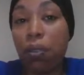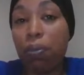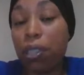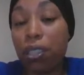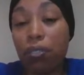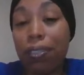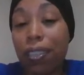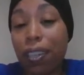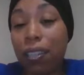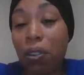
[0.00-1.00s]
which those
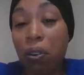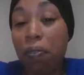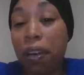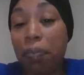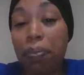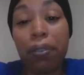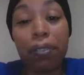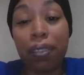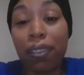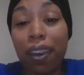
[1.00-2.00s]
sites are already
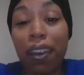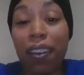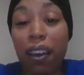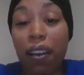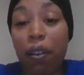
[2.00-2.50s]
built and done.